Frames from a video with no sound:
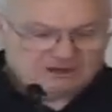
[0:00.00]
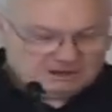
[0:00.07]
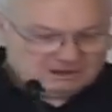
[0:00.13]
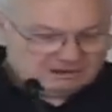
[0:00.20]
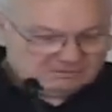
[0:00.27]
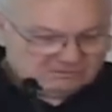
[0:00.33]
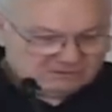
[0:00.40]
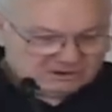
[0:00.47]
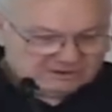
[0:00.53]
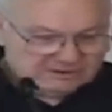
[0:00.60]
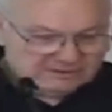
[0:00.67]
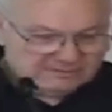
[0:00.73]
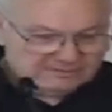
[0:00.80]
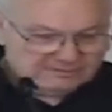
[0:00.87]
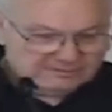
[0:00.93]
Hot
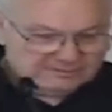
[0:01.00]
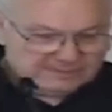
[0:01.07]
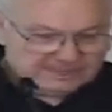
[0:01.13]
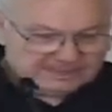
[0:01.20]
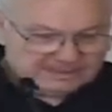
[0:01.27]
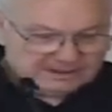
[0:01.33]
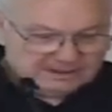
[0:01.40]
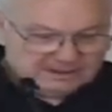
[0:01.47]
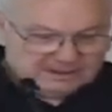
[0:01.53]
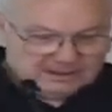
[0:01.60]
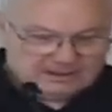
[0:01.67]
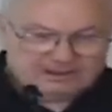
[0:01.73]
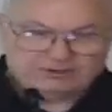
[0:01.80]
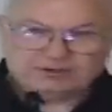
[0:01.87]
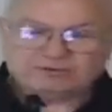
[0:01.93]
water
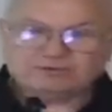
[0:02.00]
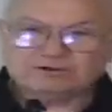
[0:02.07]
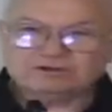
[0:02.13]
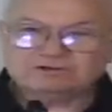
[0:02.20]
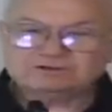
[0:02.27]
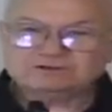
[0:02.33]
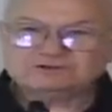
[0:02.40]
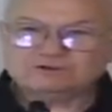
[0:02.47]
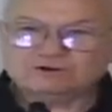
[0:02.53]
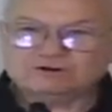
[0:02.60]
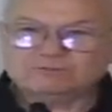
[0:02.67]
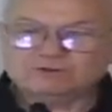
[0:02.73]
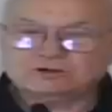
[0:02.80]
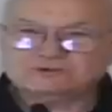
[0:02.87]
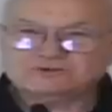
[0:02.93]
and detergents
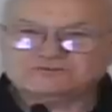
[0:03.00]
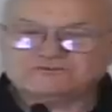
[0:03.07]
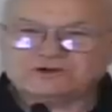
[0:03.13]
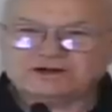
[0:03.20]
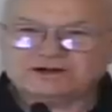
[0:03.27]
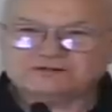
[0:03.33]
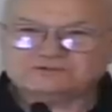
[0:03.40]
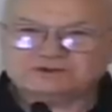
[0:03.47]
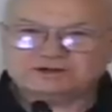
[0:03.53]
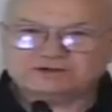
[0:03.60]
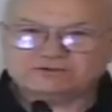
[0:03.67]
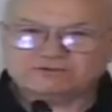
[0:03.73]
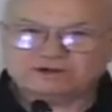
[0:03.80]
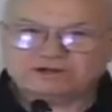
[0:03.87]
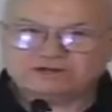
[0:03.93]
are emulsifiers. They
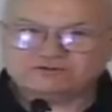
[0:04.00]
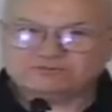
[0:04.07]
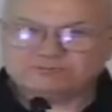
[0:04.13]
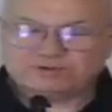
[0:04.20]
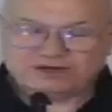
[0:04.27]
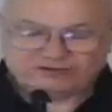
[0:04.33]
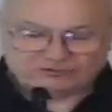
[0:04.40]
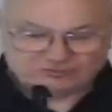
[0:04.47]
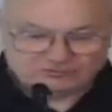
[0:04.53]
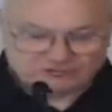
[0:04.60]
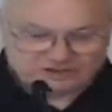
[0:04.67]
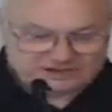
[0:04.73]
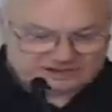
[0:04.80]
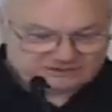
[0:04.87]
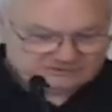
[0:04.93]
create spatial
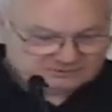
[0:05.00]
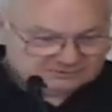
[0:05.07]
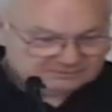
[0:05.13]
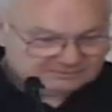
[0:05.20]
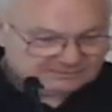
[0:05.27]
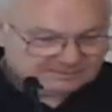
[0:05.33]
waste.